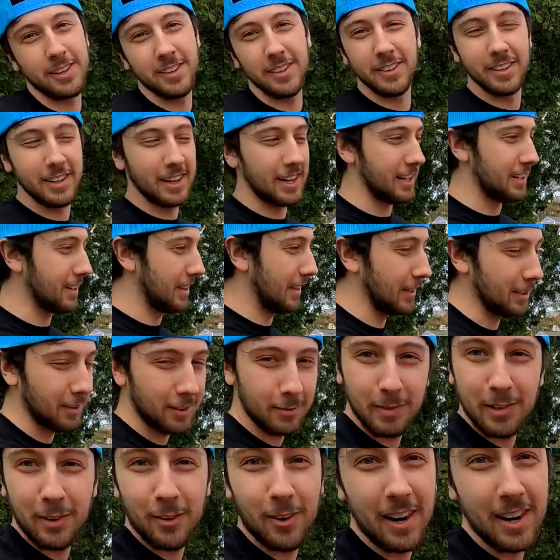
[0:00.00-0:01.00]
do. Anything
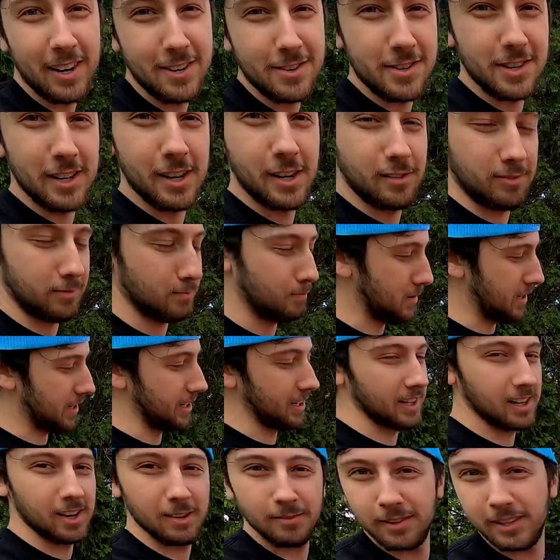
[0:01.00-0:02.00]
on McGuire's shelf,
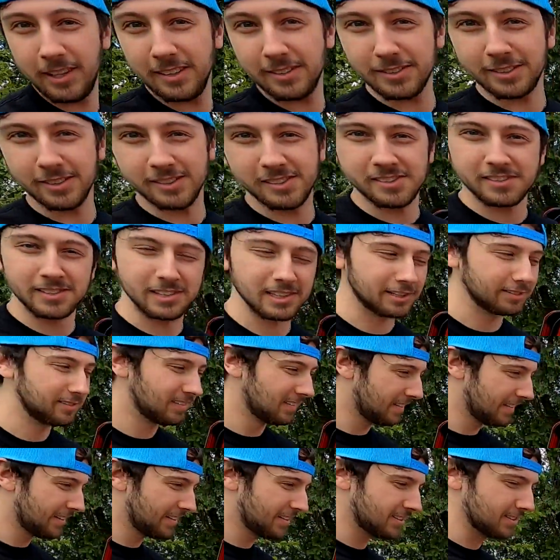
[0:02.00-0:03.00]
pick it up, man. It's good stuff.
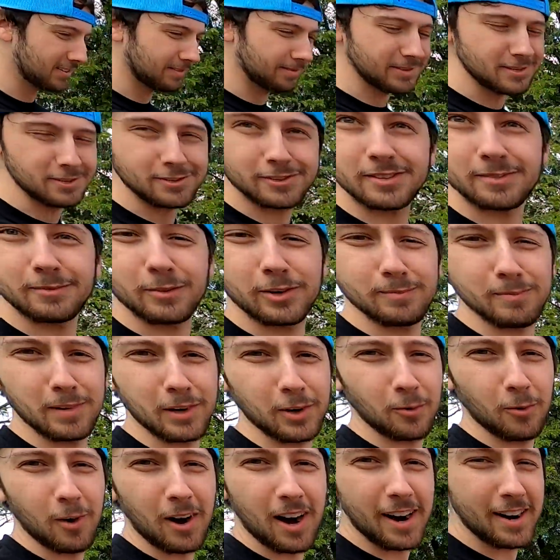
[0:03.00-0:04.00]
So I'm gonna use some
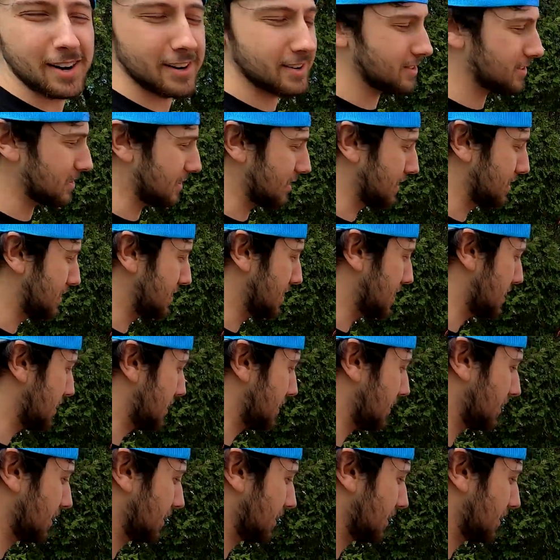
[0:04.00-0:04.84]
McGuire's interior